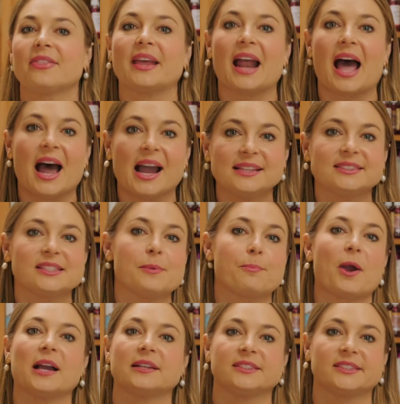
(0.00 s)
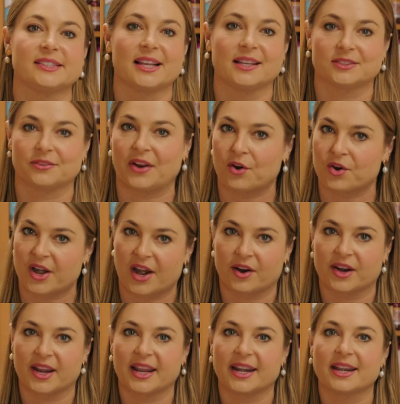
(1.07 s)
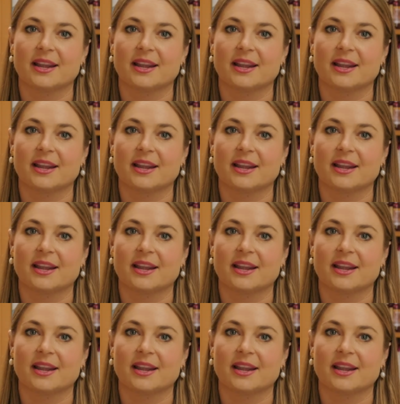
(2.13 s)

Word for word: that I see practicing as a veterinarian.